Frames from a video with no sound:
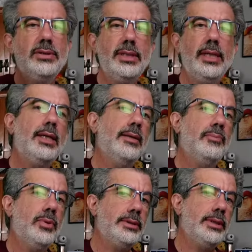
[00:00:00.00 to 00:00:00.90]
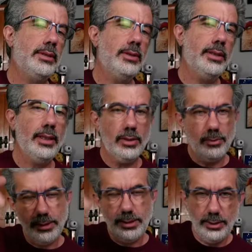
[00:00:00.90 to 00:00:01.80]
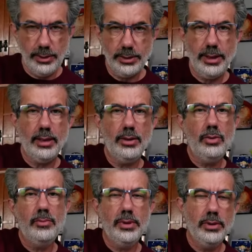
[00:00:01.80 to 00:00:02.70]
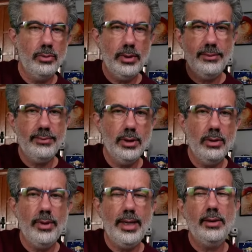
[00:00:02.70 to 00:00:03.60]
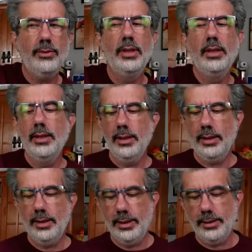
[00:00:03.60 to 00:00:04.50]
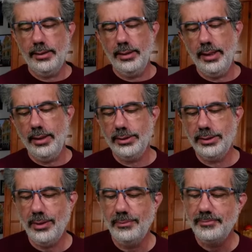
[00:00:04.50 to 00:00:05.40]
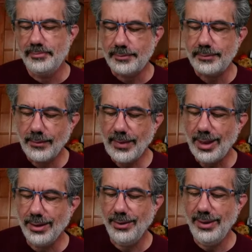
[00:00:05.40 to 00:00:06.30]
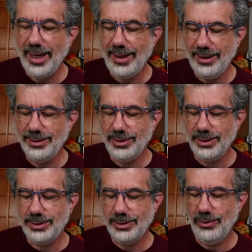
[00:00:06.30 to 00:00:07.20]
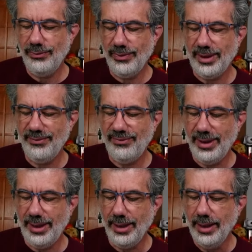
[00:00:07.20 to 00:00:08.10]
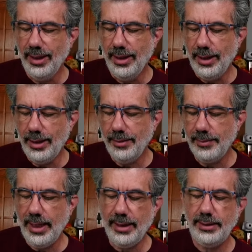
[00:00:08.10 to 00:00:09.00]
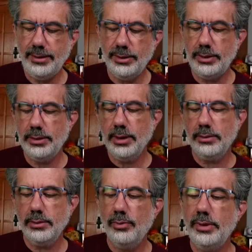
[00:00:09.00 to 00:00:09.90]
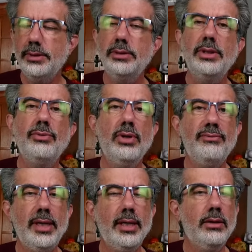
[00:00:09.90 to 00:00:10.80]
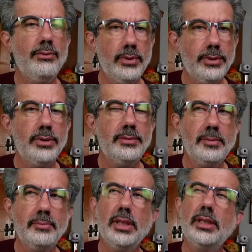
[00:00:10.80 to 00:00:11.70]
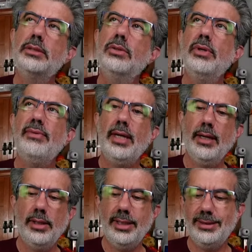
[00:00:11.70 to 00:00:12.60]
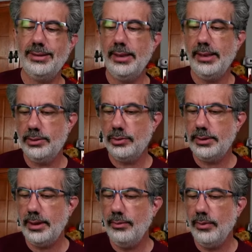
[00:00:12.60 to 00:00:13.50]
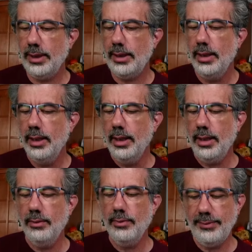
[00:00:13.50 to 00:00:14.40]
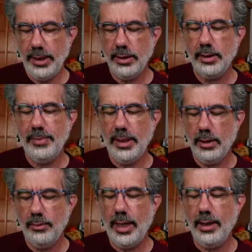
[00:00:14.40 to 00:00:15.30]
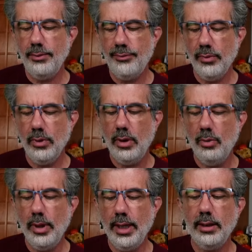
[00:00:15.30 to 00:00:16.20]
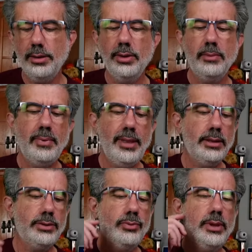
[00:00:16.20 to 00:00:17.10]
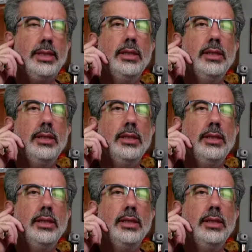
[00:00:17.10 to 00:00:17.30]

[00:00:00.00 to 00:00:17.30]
you're sailing on Princess and all the other ones, then you just take an Uber or whatever around to there. So that it's just so friggin' funny. Kathy says she's also researching Riviera for the Christmas market. So Riviera is an interesting one. Riviera has been around for a while. Europeans really